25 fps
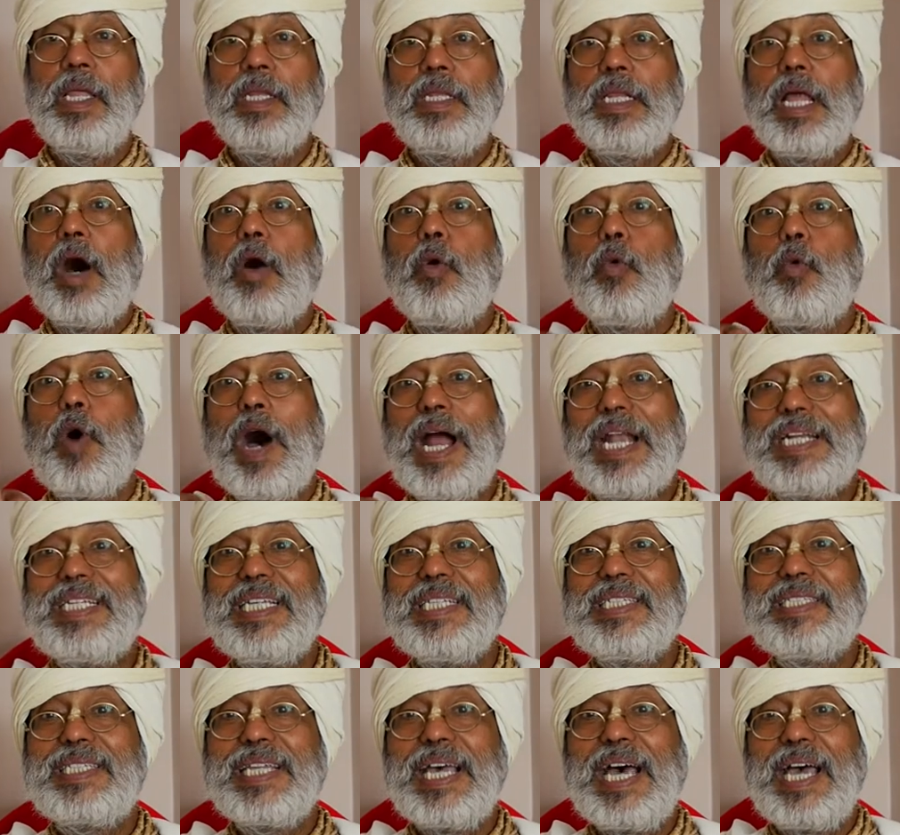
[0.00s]
Now, what
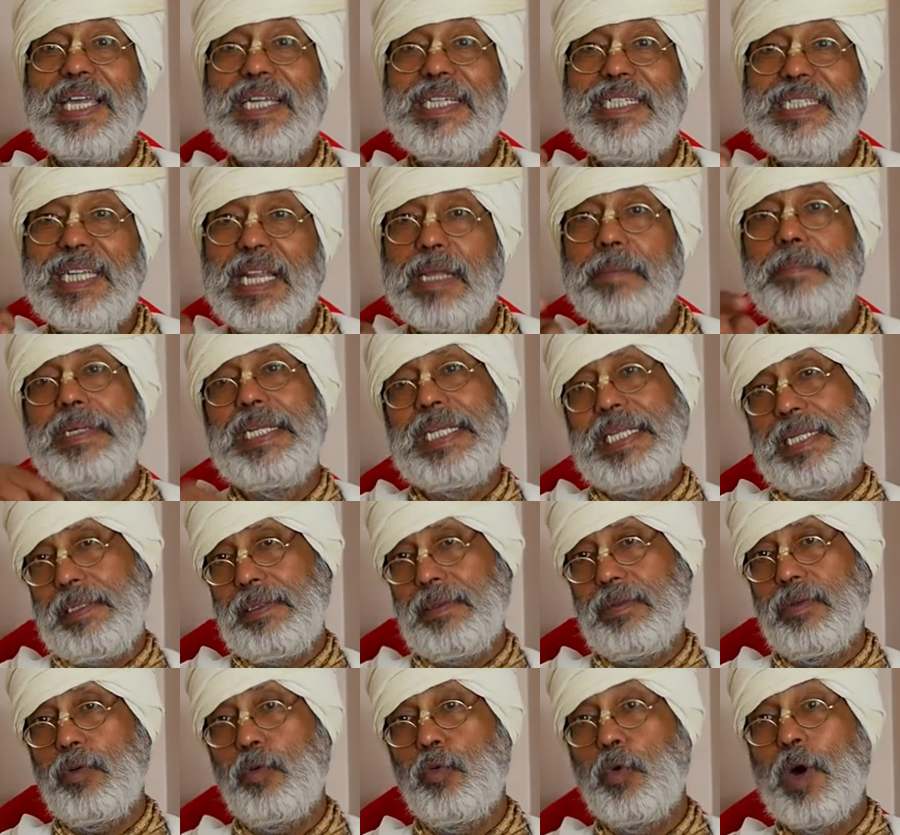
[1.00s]
is the inner
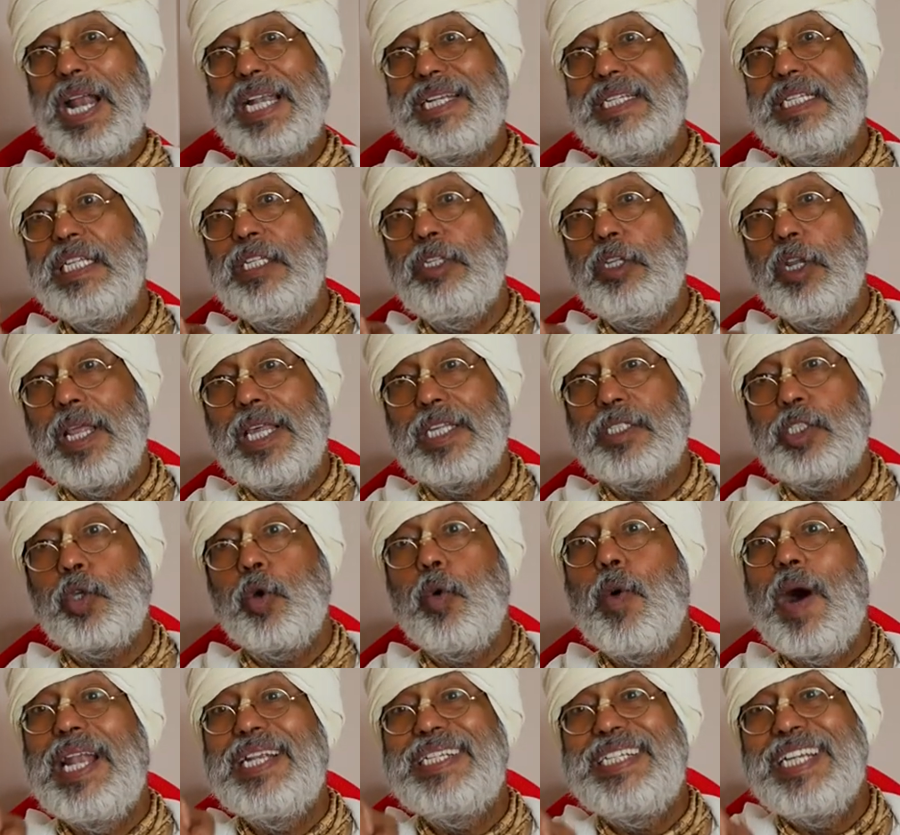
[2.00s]
meaning? What
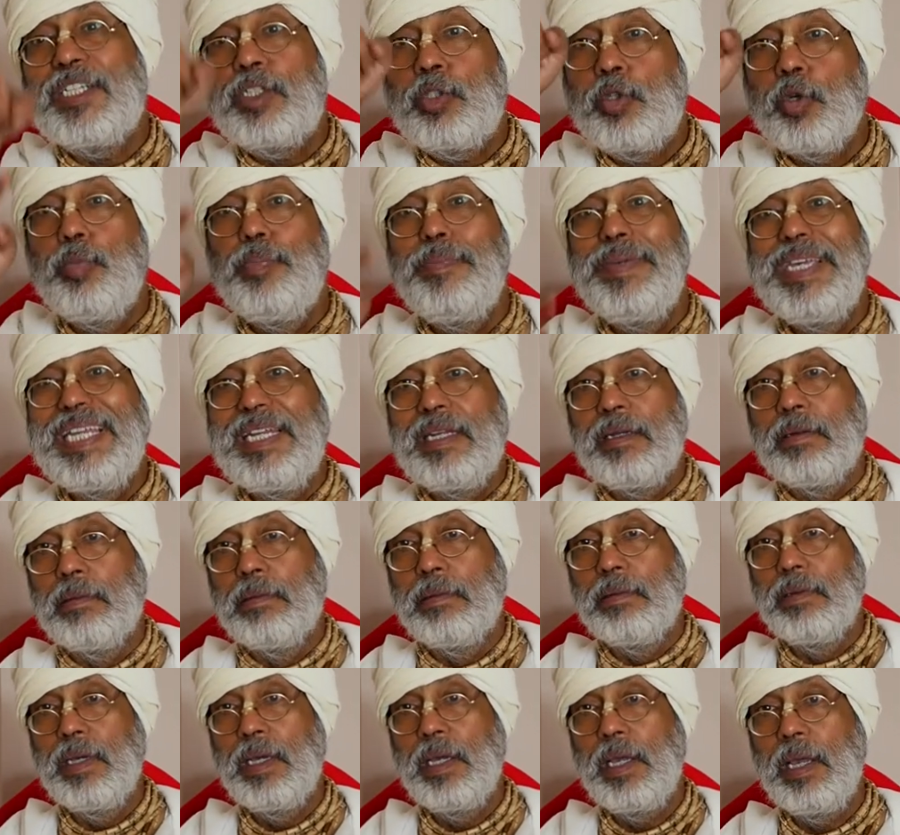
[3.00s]
Dhritarashtra wanted to mean
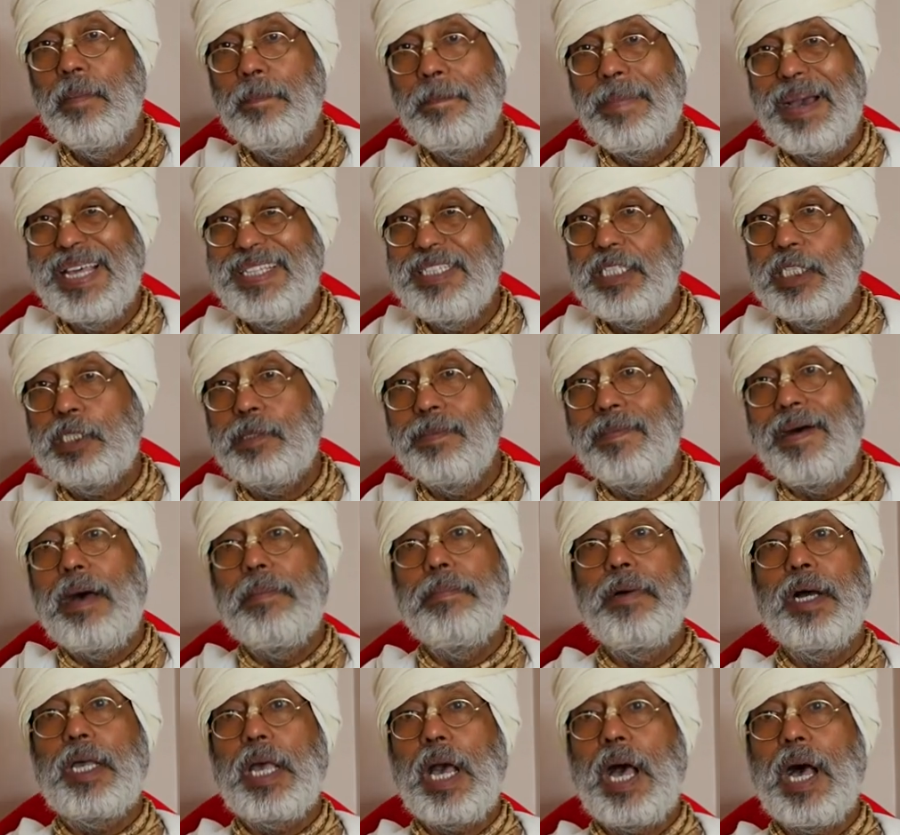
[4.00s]
by this
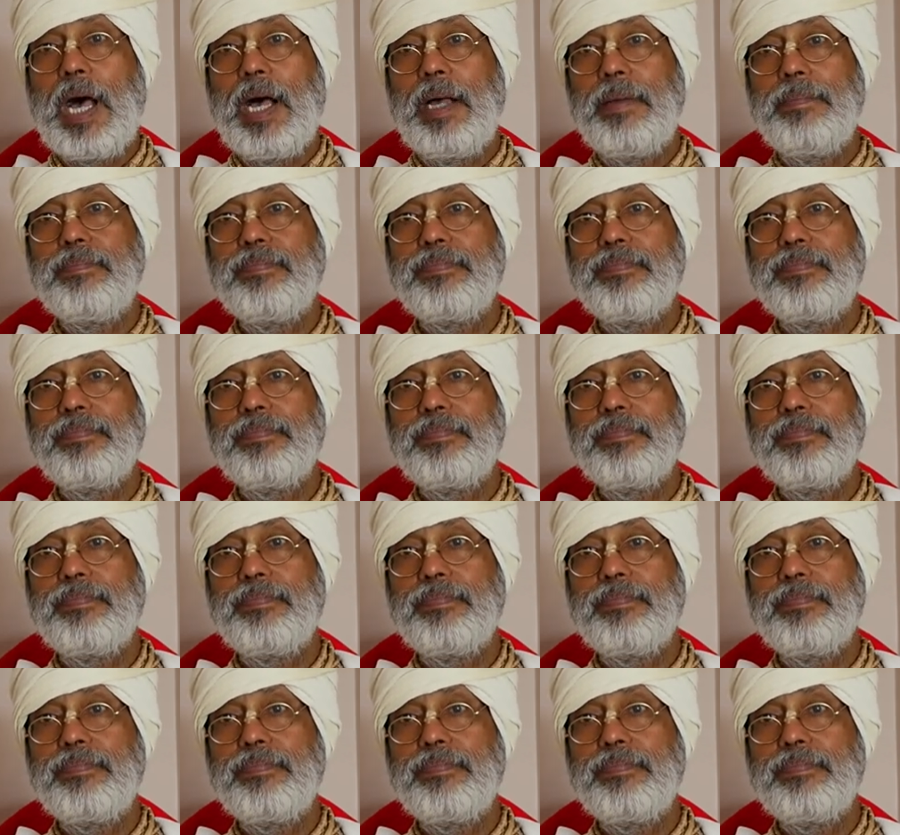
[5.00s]
Mamaka?